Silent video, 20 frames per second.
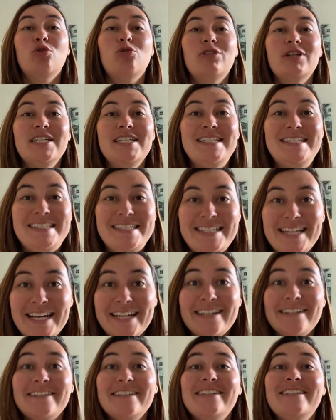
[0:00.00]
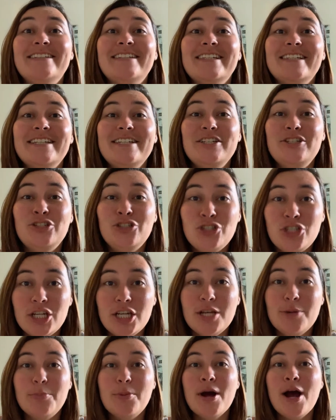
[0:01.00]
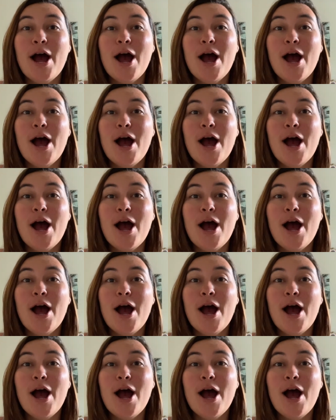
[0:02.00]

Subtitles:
ridiculously cheap